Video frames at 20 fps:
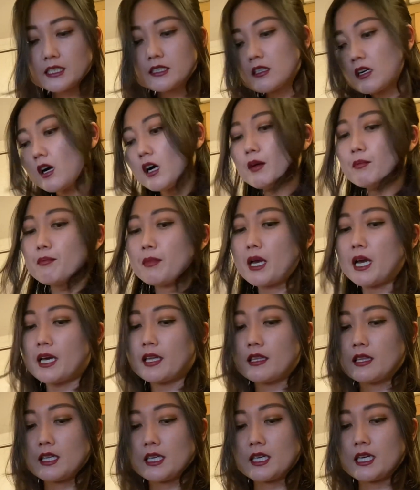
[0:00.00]
taught
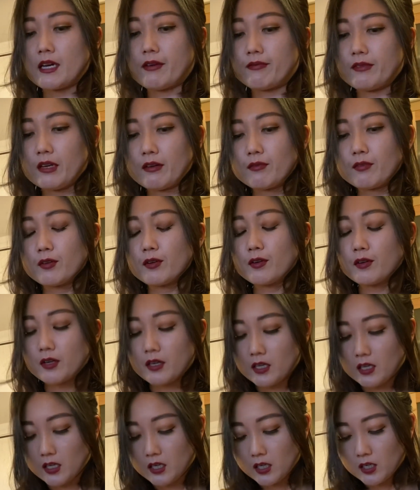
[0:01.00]
math like I've never
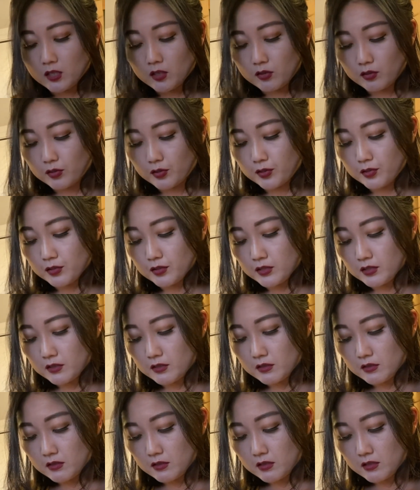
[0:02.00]
learned
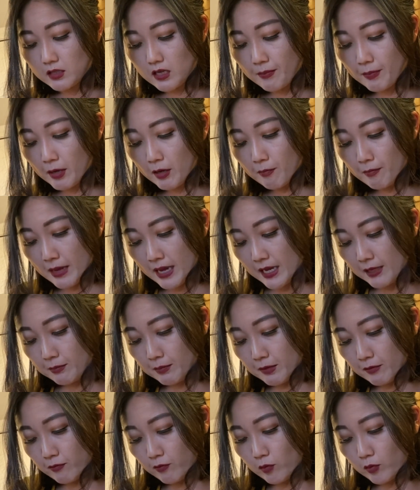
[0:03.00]
about math
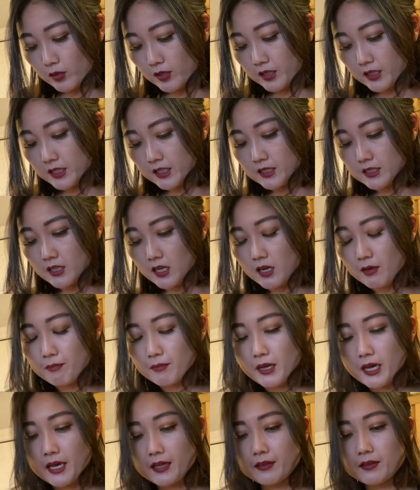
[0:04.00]
before. He taught
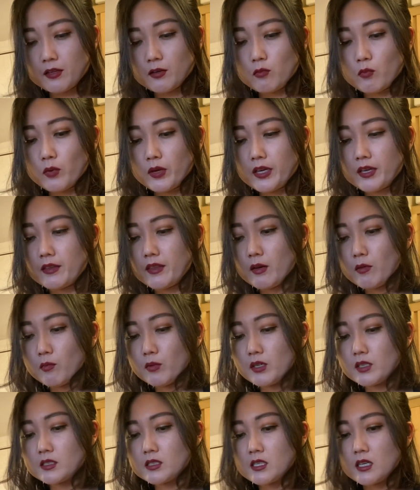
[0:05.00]
math in a way that
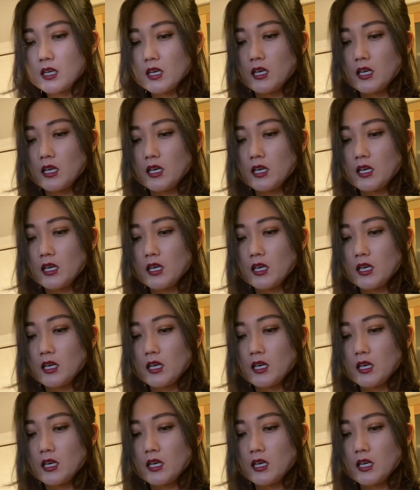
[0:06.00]
was